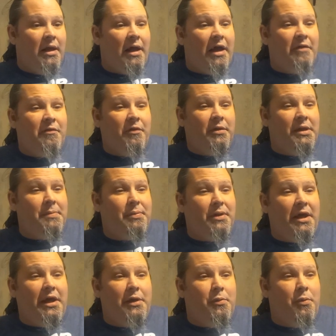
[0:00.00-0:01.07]
I've only
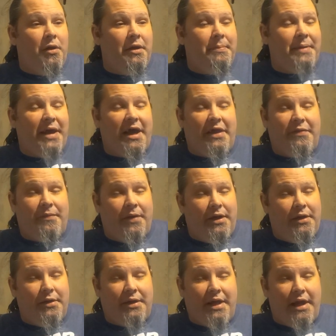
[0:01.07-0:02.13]
played one
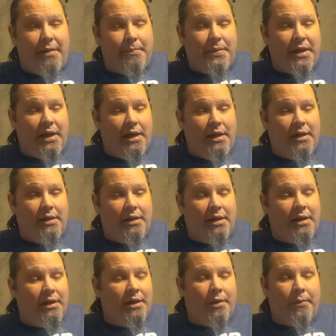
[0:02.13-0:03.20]
Pathfinder campaign,
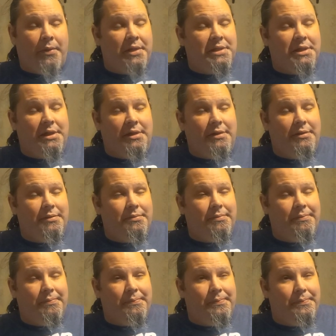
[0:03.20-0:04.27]
and I wasn't
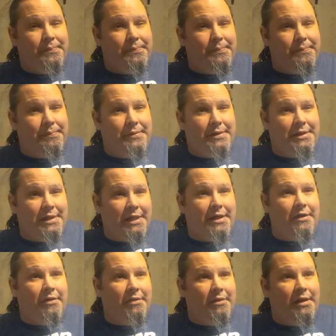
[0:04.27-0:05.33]

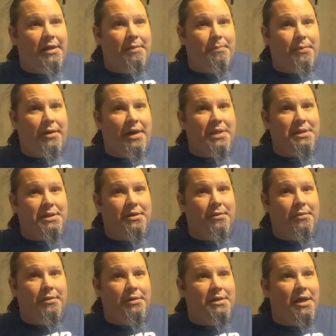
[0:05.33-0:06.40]
particularly impressed.
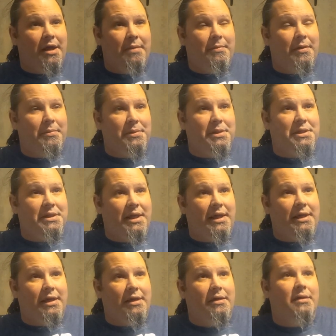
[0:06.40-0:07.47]
The whole time I'm just
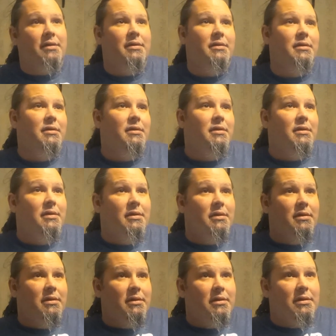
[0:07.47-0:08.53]
thinking,
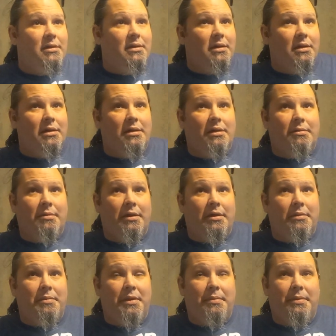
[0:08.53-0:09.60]
God, I'd
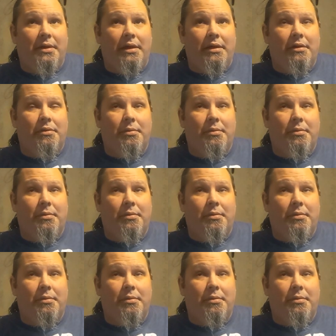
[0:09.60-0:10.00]
rather be playing